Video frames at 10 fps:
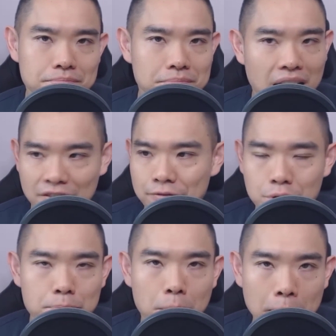have
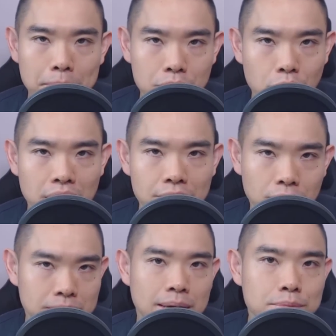pop up in your head
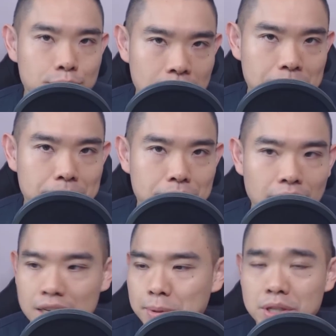from time to time,
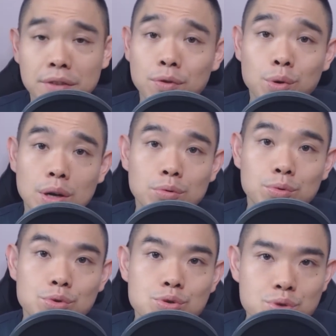right? Especially if you go down
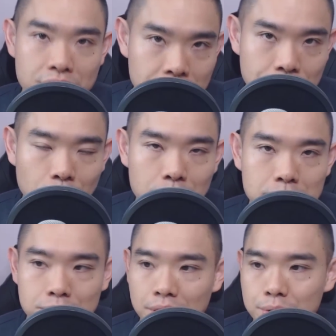to trading
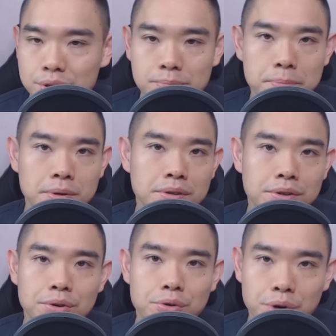forums, right? You see people
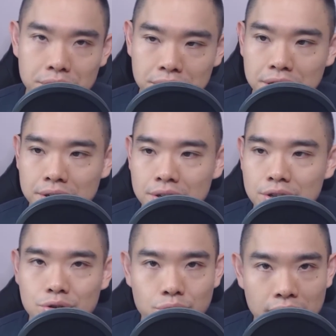creating
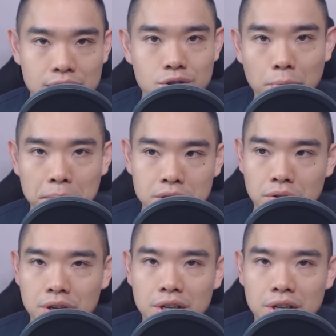threads topics on